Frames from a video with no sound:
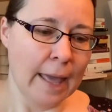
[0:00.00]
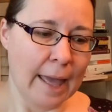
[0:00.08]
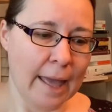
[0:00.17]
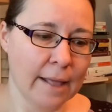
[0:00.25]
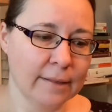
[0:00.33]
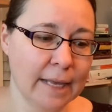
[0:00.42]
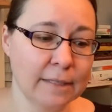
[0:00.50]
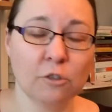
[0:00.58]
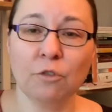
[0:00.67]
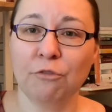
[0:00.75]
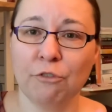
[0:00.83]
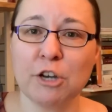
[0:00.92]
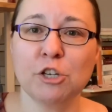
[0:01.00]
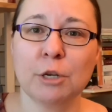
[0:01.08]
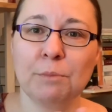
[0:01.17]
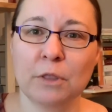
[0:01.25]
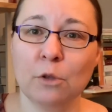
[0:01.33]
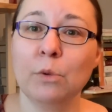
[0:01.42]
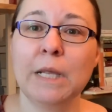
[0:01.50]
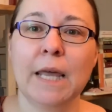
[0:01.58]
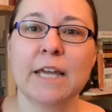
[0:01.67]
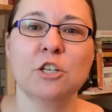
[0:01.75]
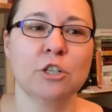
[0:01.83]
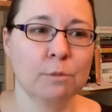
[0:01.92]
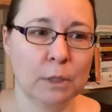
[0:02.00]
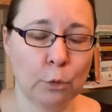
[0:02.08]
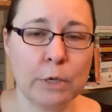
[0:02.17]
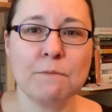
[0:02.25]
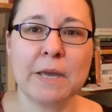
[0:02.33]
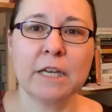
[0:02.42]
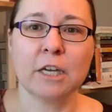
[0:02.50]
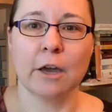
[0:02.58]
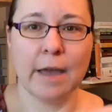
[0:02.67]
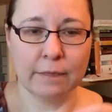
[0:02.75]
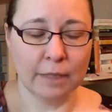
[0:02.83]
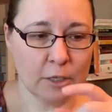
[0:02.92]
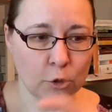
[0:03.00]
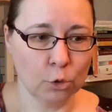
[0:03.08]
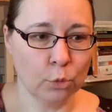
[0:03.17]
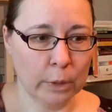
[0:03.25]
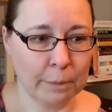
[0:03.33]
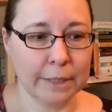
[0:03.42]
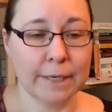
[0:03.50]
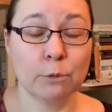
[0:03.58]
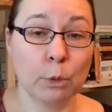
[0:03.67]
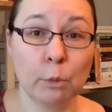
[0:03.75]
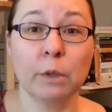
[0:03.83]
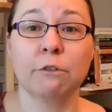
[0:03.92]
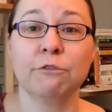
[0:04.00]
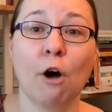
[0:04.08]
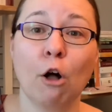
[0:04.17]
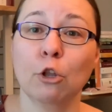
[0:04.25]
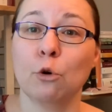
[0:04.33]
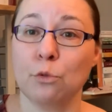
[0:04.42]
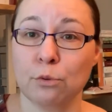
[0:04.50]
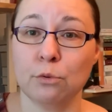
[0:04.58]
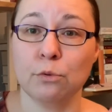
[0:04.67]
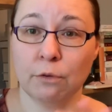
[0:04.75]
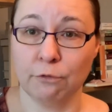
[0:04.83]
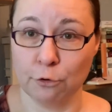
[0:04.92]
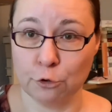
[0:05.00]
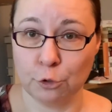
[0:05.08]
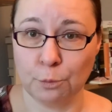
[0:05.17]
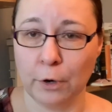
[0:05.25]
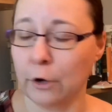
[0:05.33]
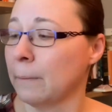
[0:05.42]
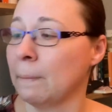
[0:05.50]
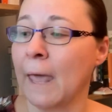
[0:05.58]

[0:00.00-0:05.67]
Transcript: And it's the friendship and the relation between Minke and these two women that we will follow through the first book.